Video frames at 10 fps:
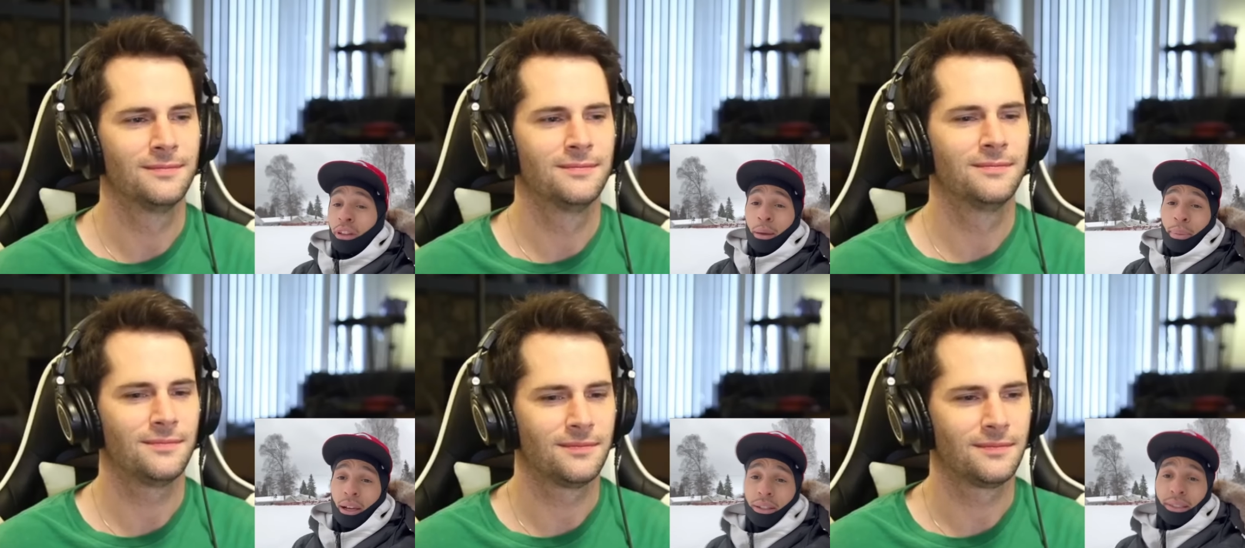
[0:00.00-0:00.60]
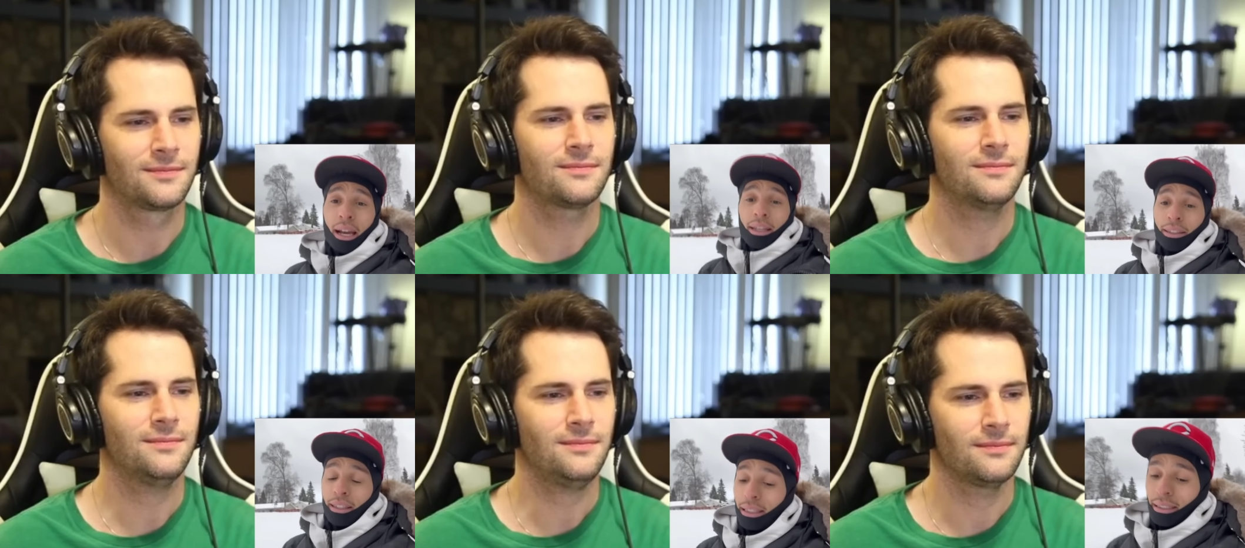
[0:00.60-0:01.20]
Speaker 1: like being outside,
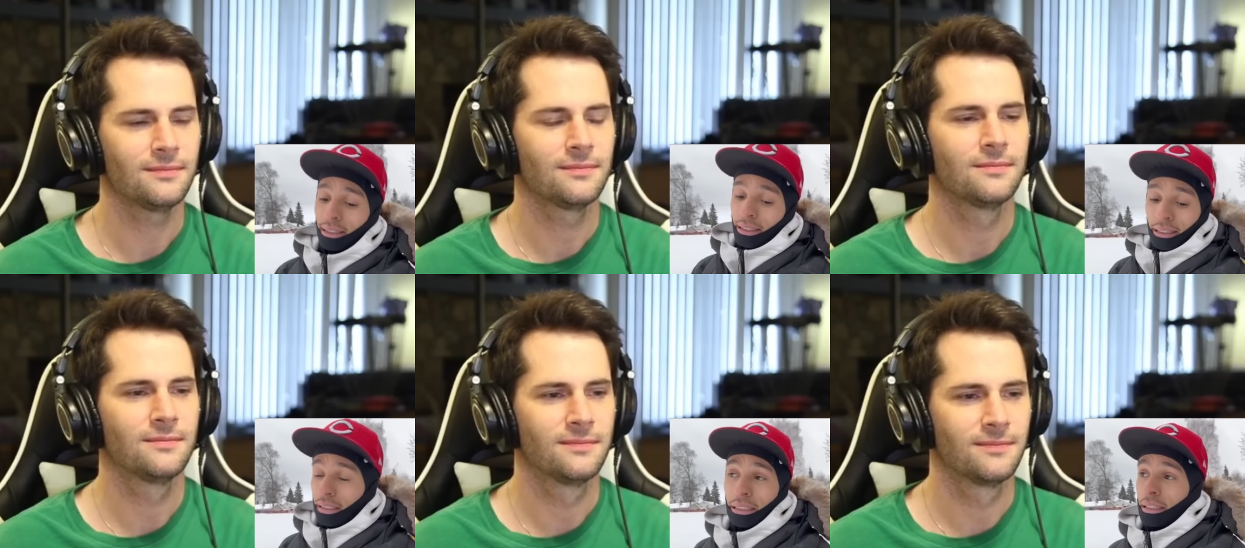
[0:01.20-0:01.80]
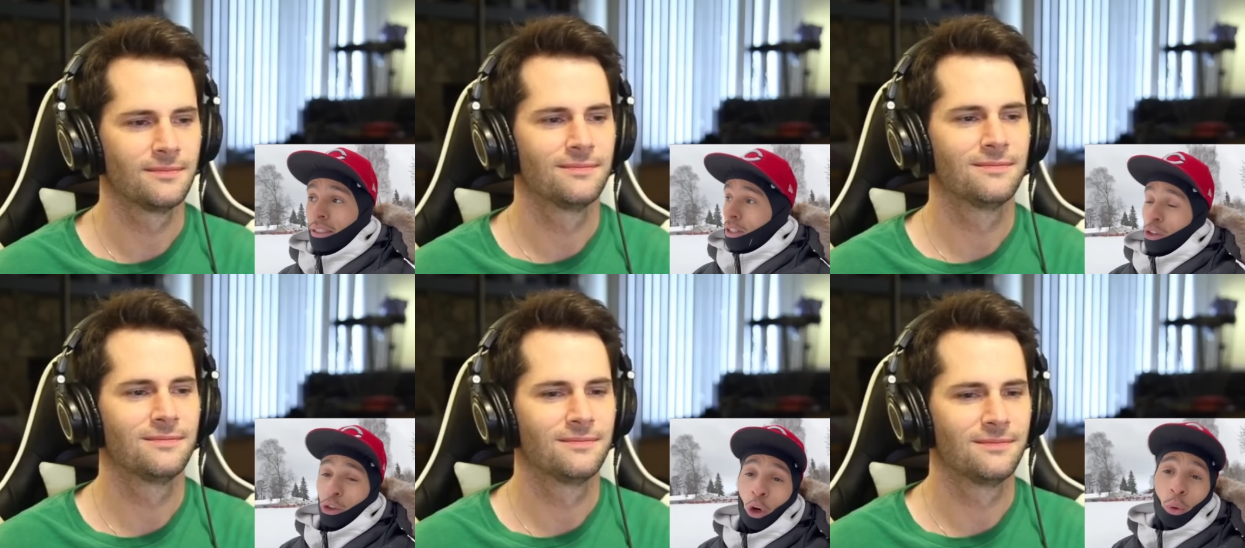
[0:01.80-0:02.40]
then
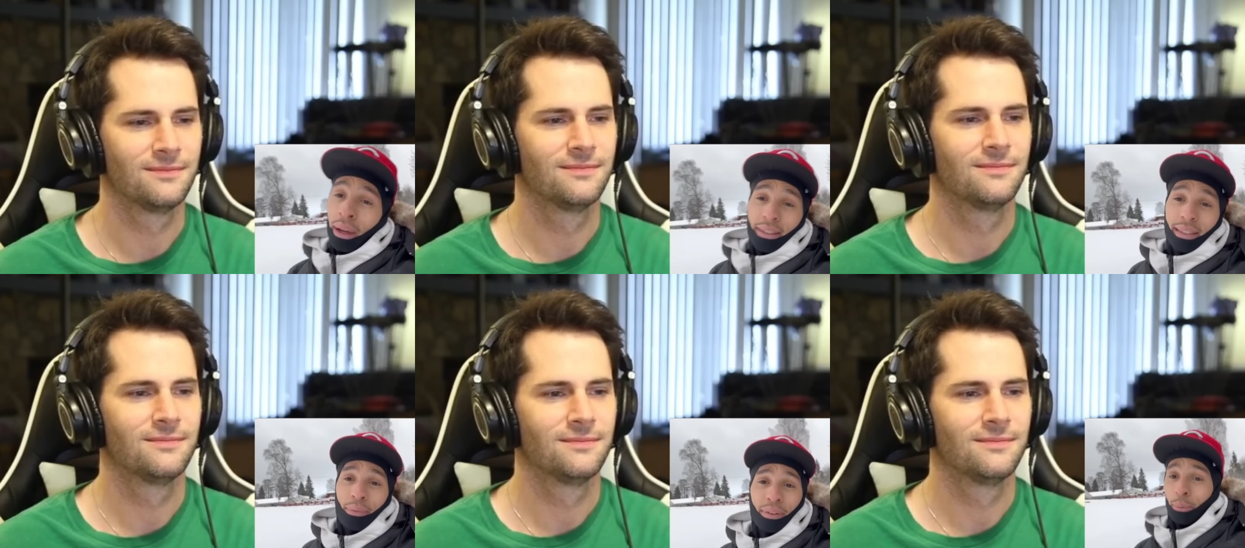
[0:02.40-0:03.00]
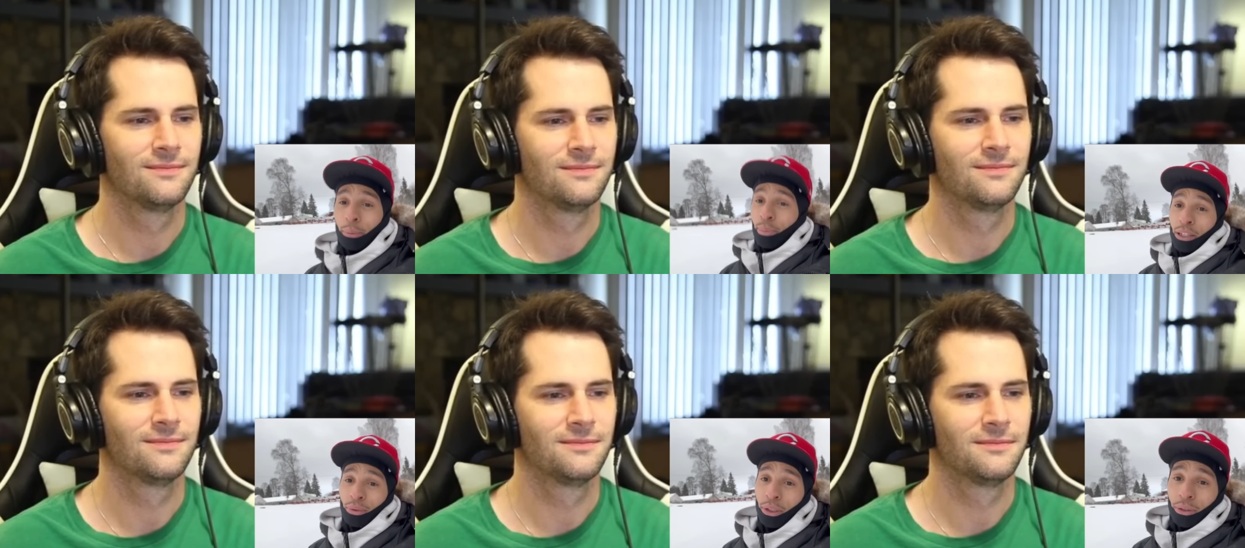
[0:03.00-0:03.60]
Norway is definitely not the
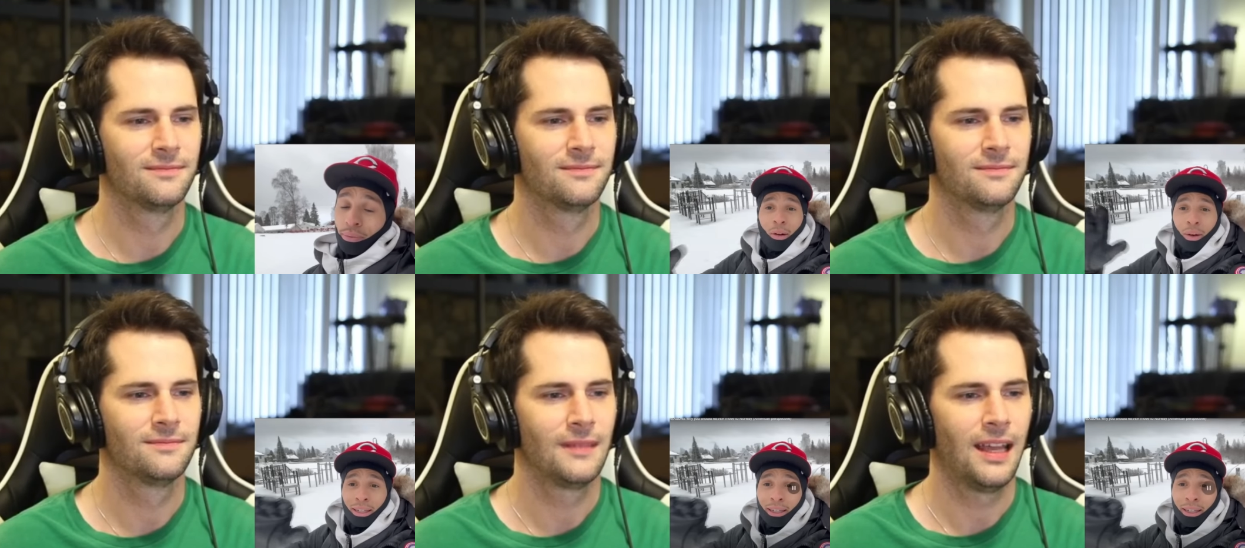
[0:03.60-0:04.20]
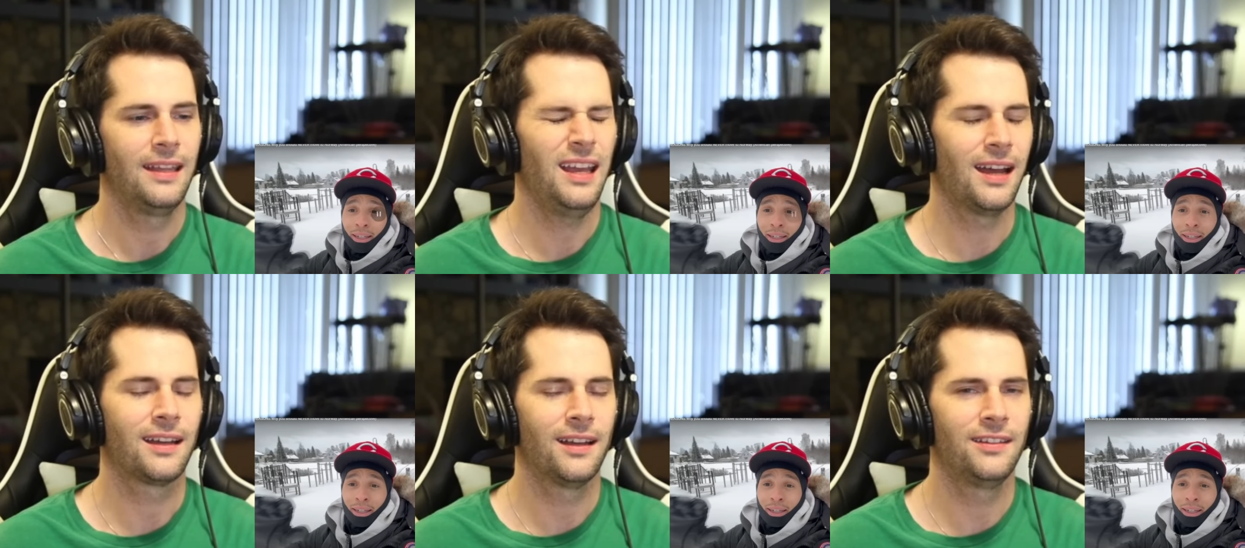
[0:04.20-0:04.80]
place for you. All right.
Speaker 2: Yeah,
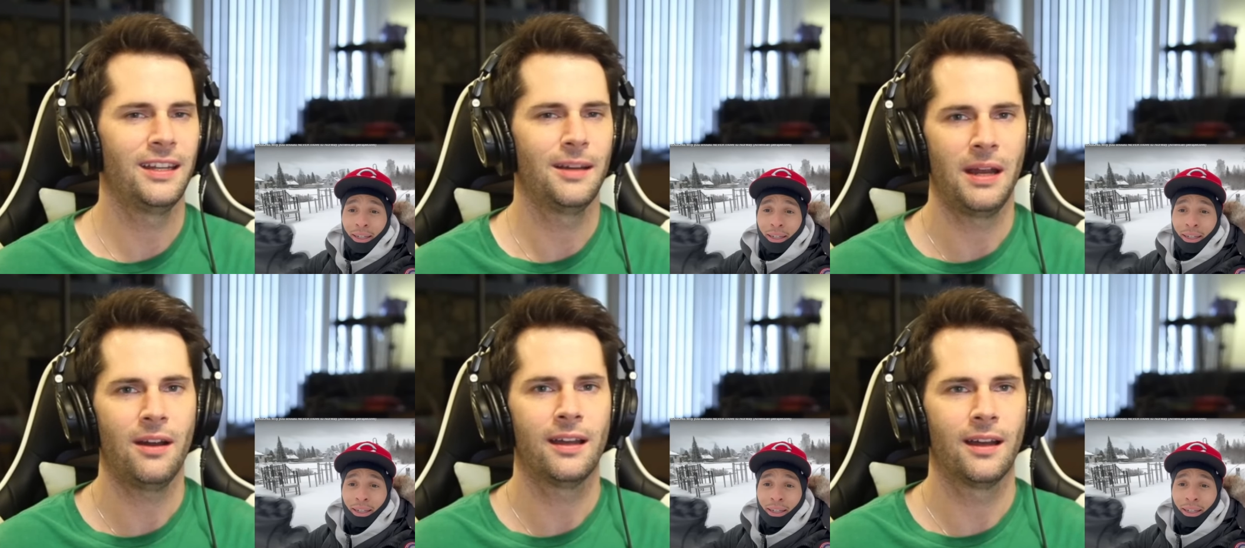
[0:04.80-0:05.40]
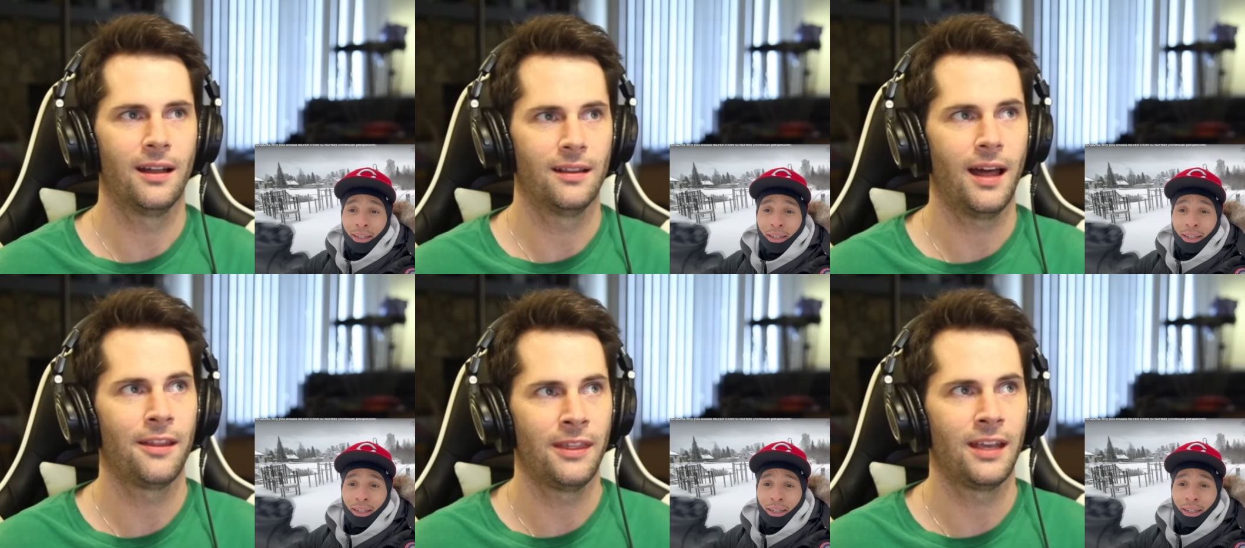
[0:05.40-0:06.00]
because in America, a lot
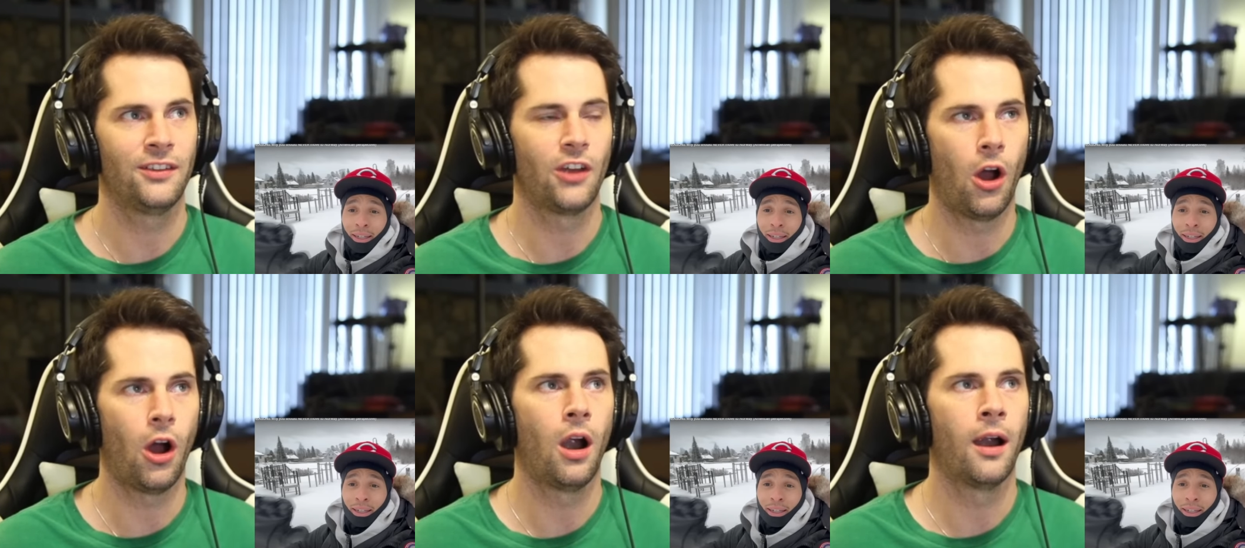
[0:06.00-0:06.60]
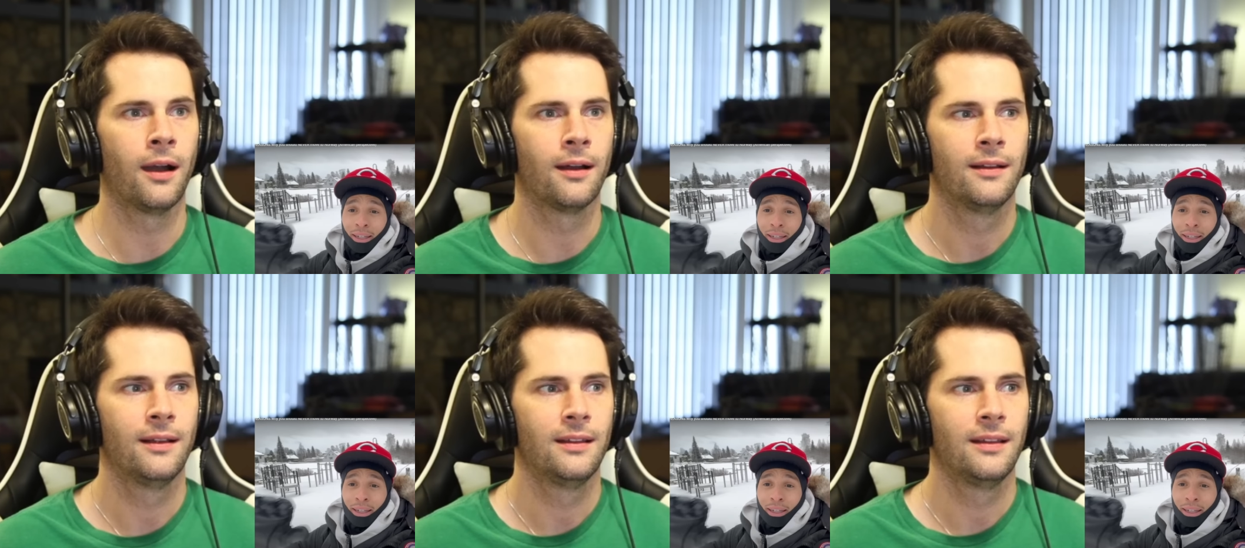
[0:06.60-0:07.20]
of things are
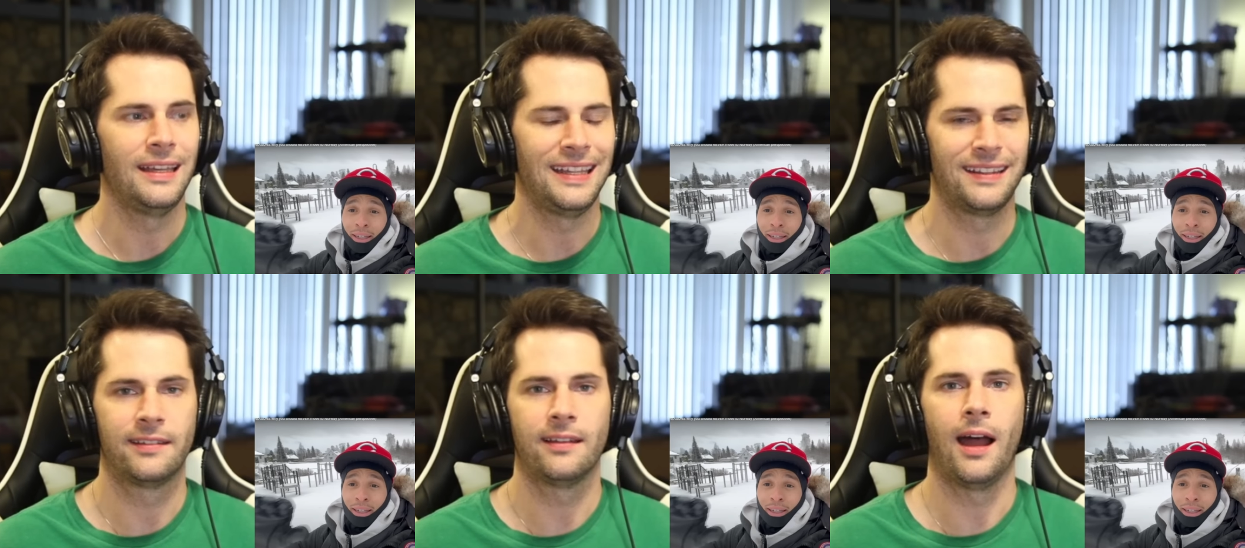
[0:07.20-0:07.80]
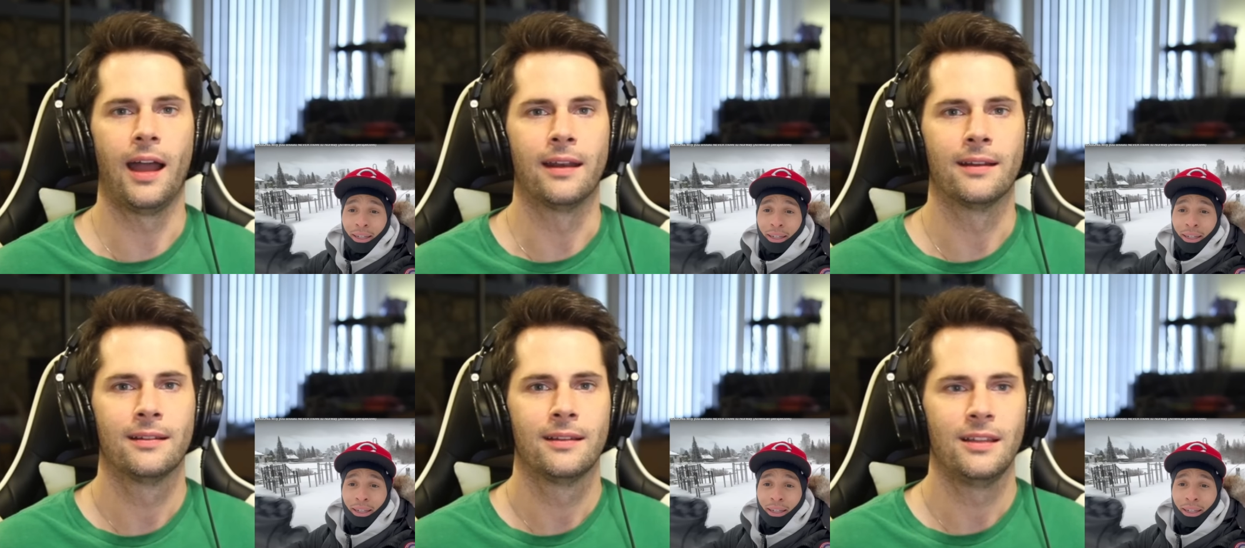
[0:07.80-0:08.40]
inside.
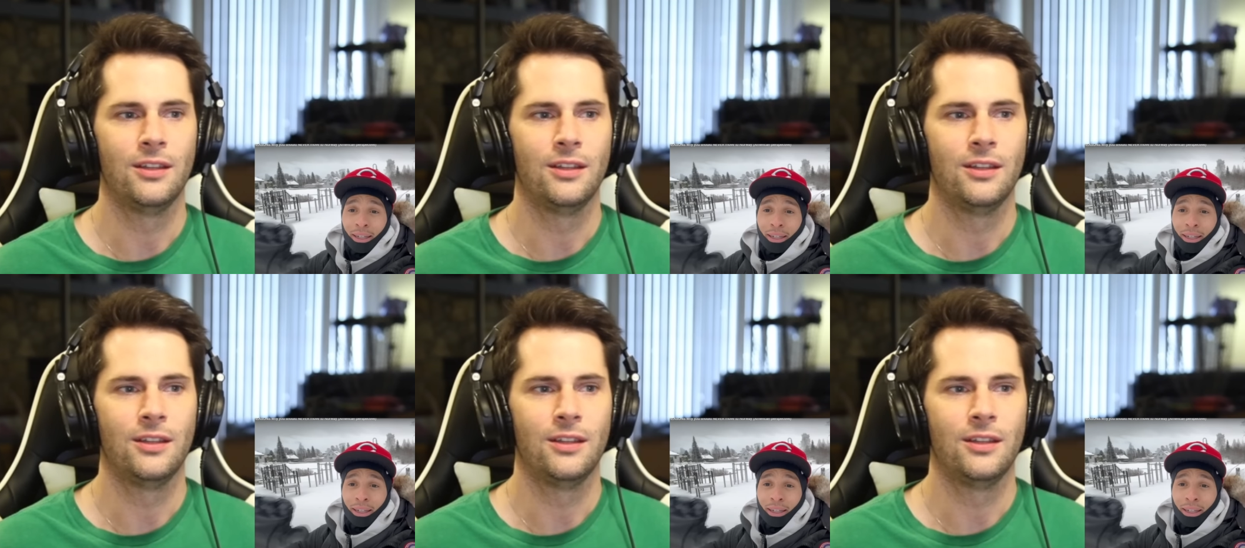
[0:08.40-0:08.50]
You